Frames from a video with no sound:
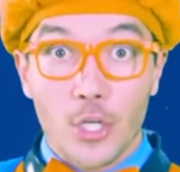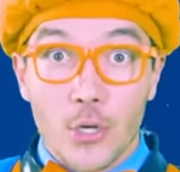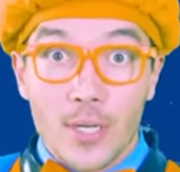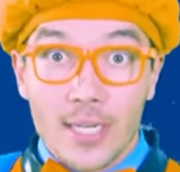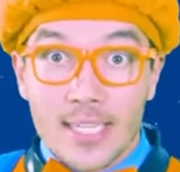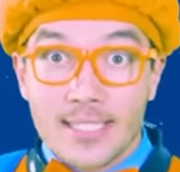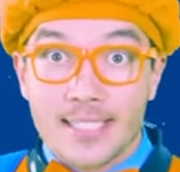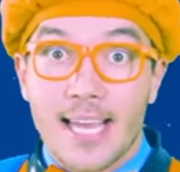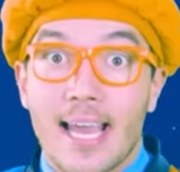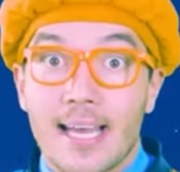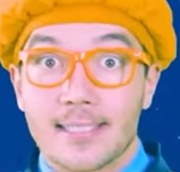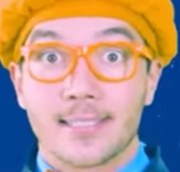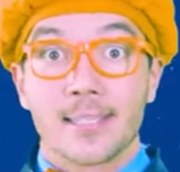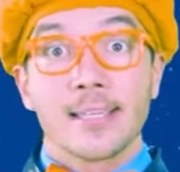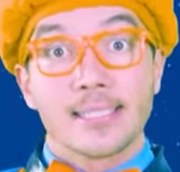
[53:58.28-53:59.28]
Uranus
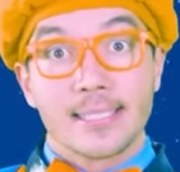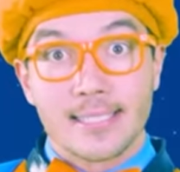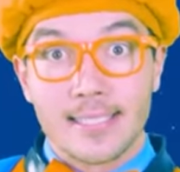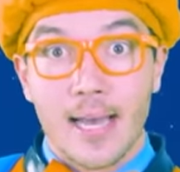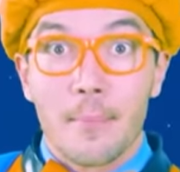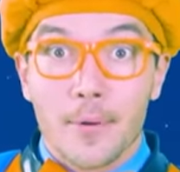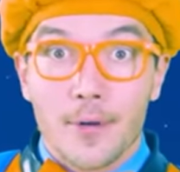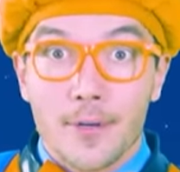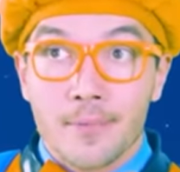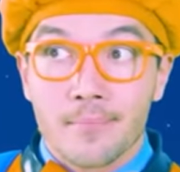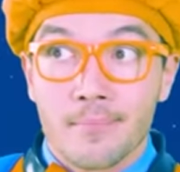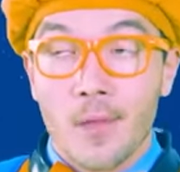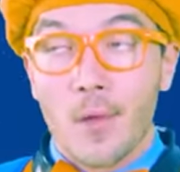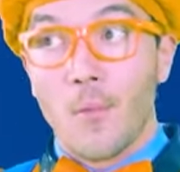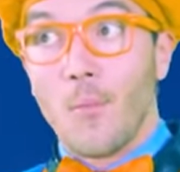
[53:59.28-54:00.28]
has
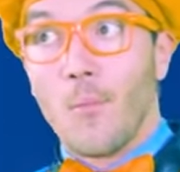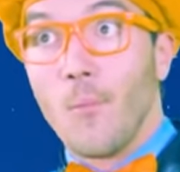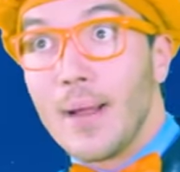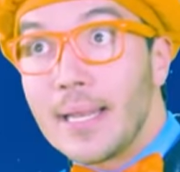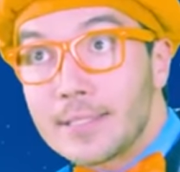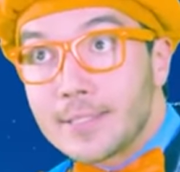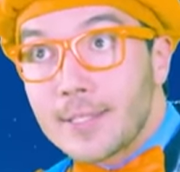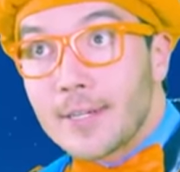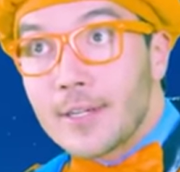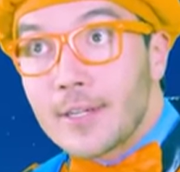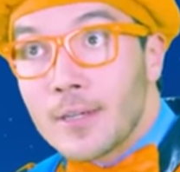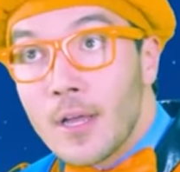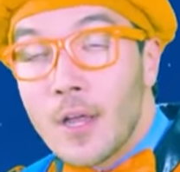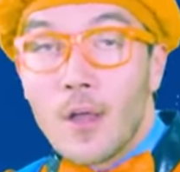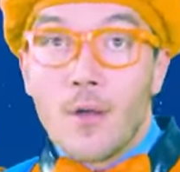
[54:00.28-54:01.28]
summer,
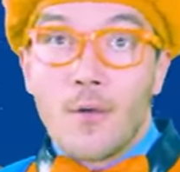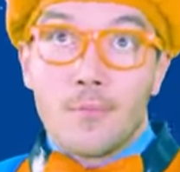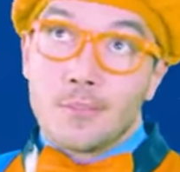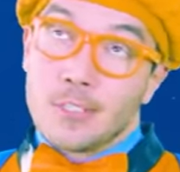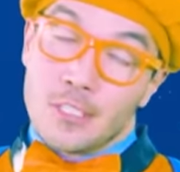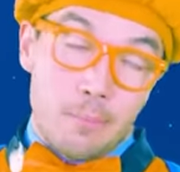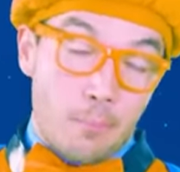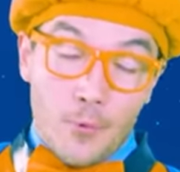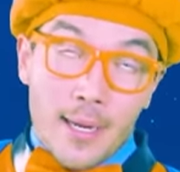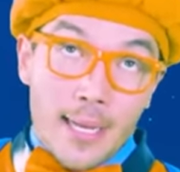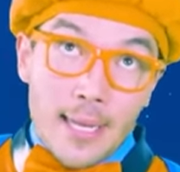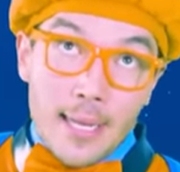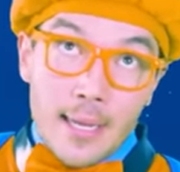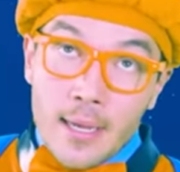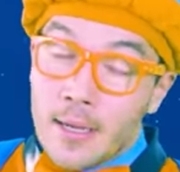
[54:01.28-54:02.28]
winter,
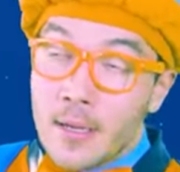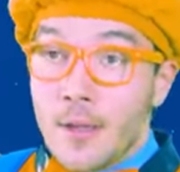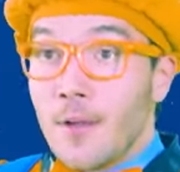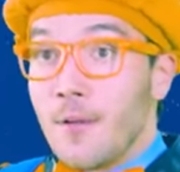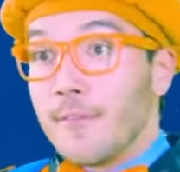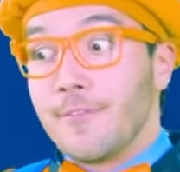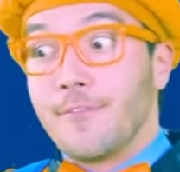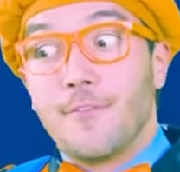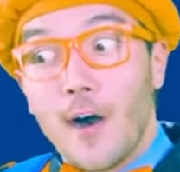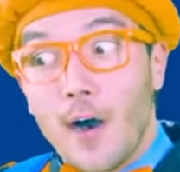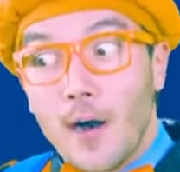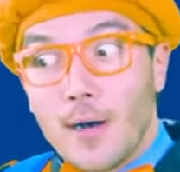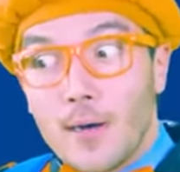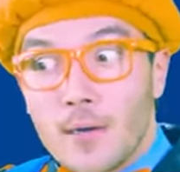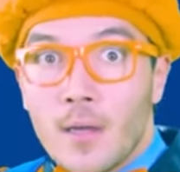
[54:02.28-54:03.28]
spring,
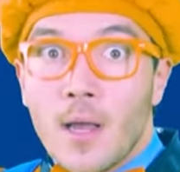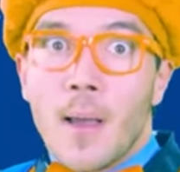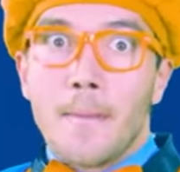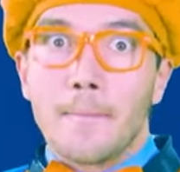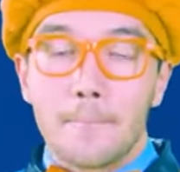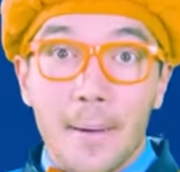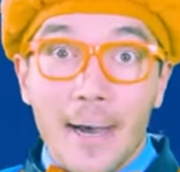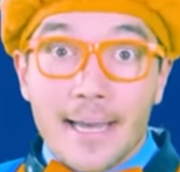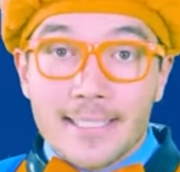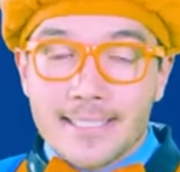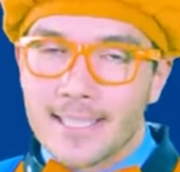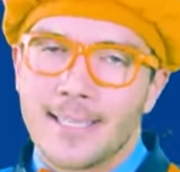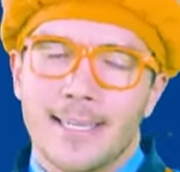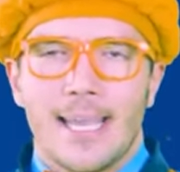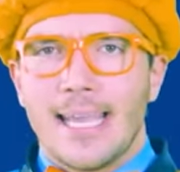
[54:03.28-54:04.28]
fall,
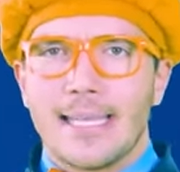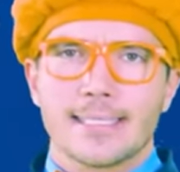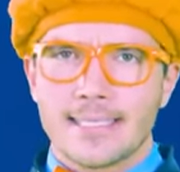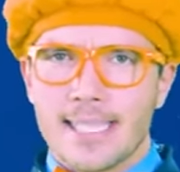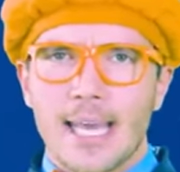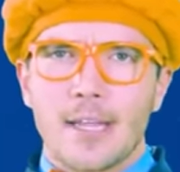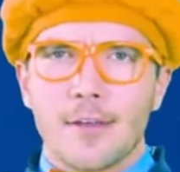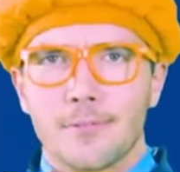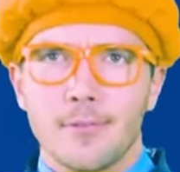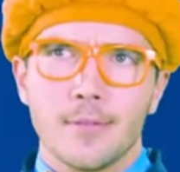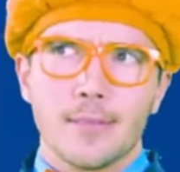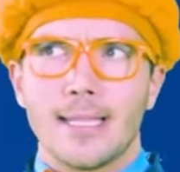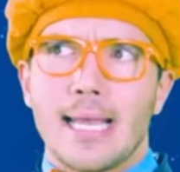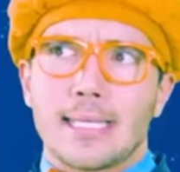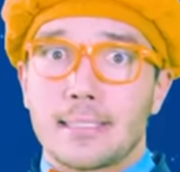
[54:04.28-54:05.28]
but instead of
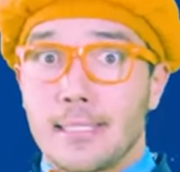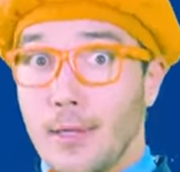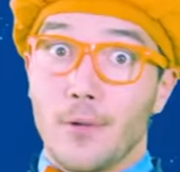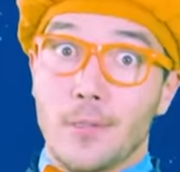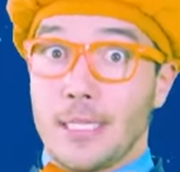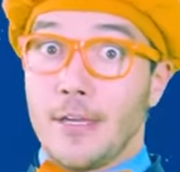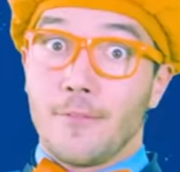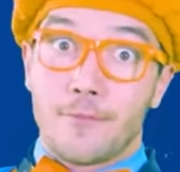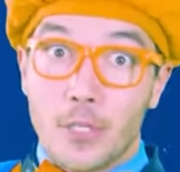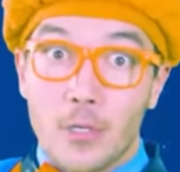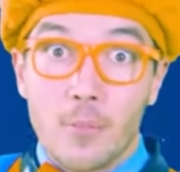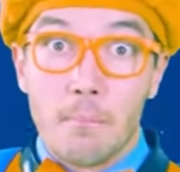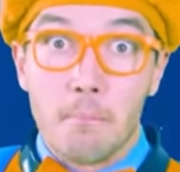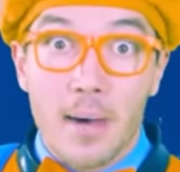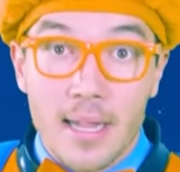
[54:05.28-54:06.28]
lasting only a
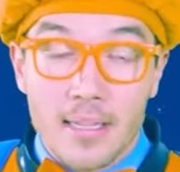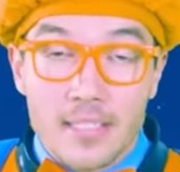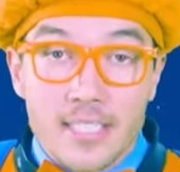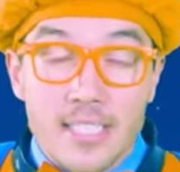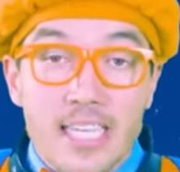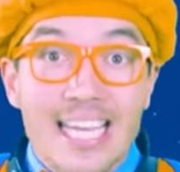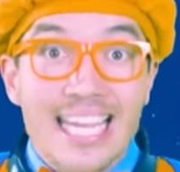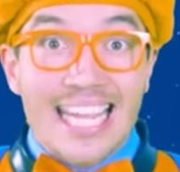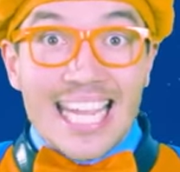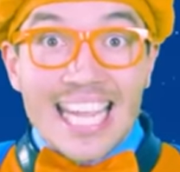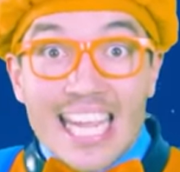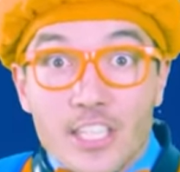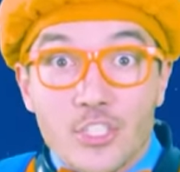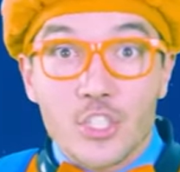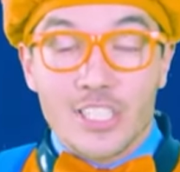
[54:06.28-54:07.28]
few months,
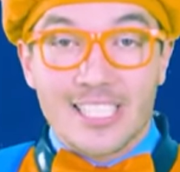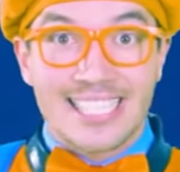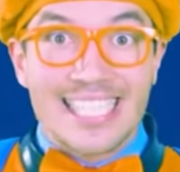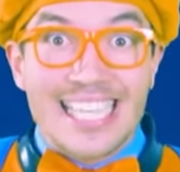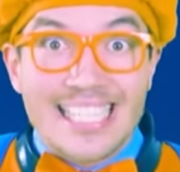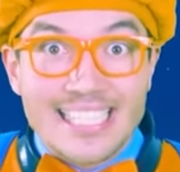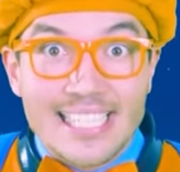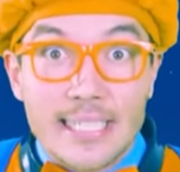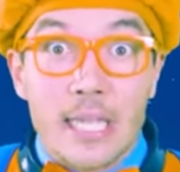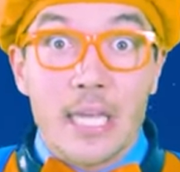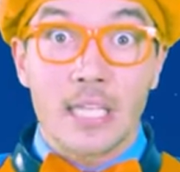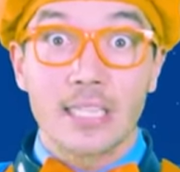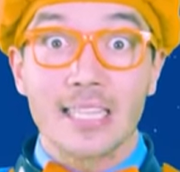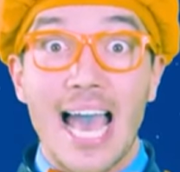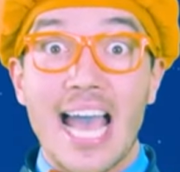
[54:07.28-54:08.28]
each
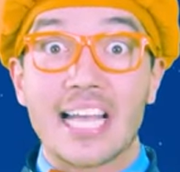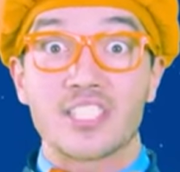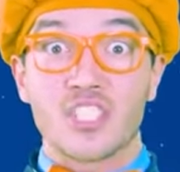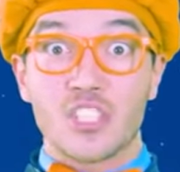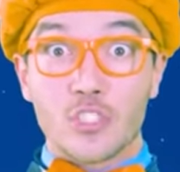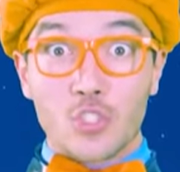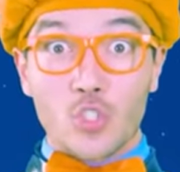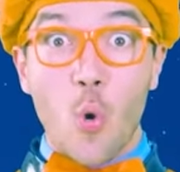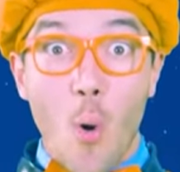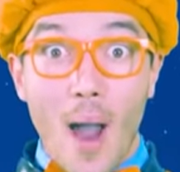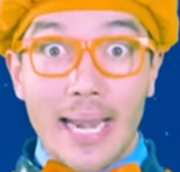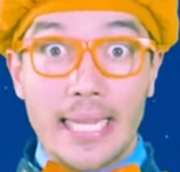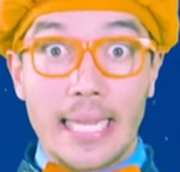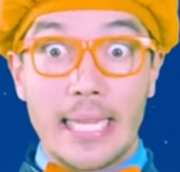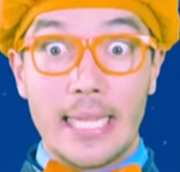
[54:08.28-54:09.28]
season lasts
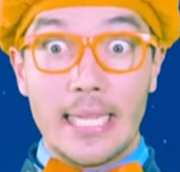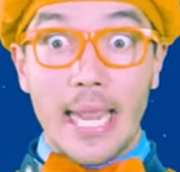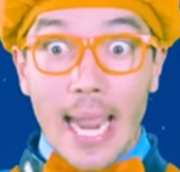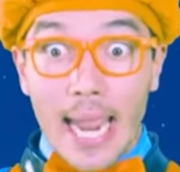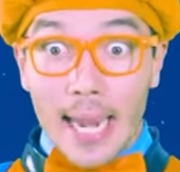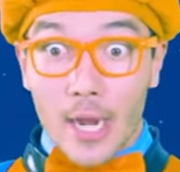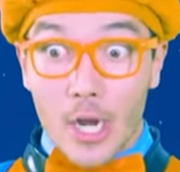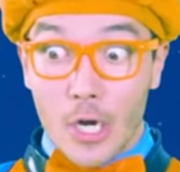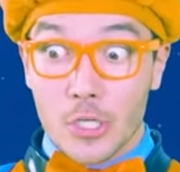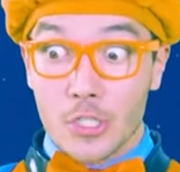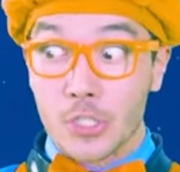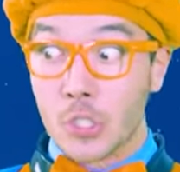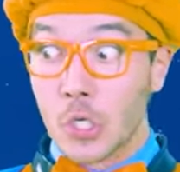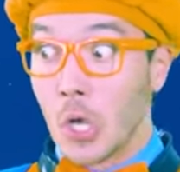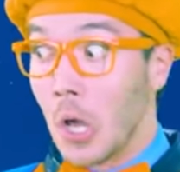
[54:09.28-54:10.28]
20
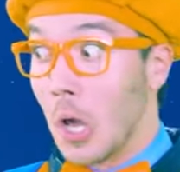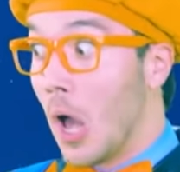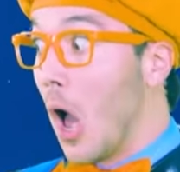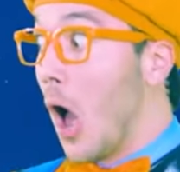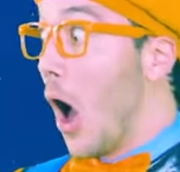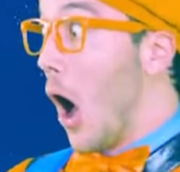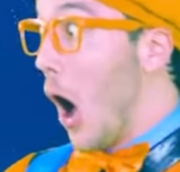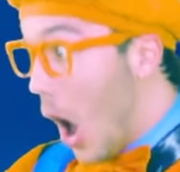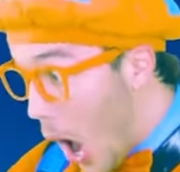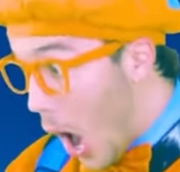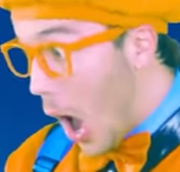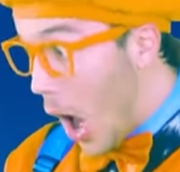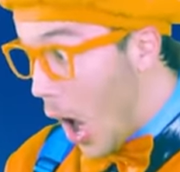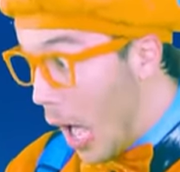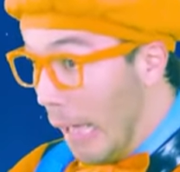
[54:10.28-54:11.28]
years!
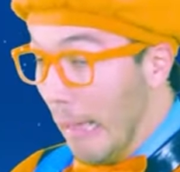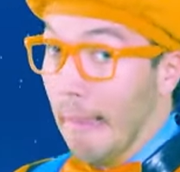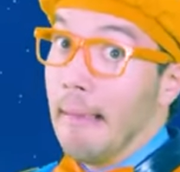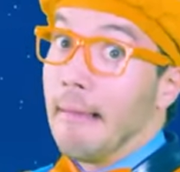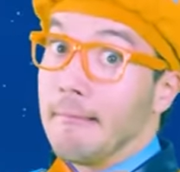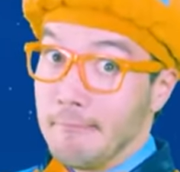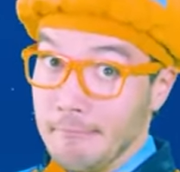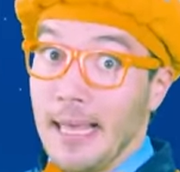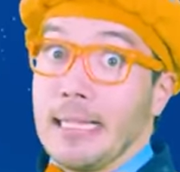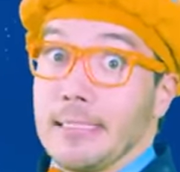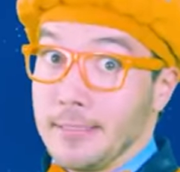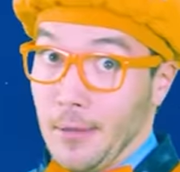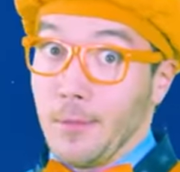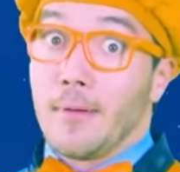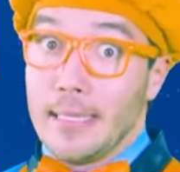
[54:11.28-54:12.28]
Whew,
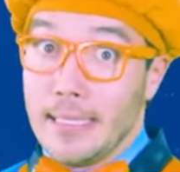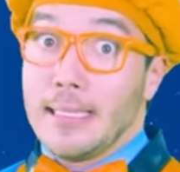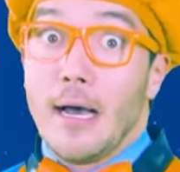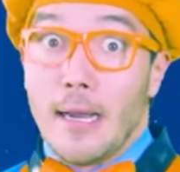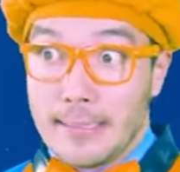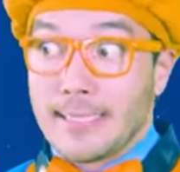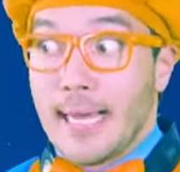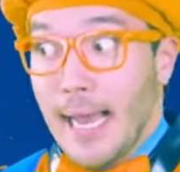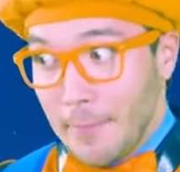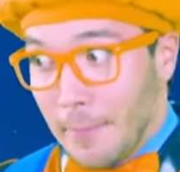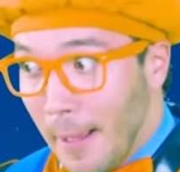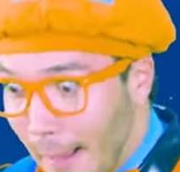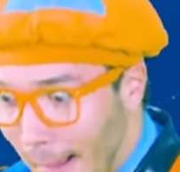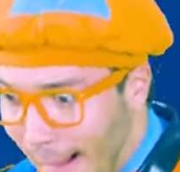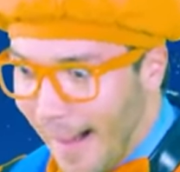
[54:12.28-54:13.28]
that's a really long
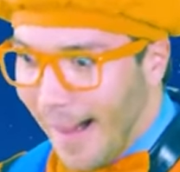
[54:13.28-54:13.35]
time.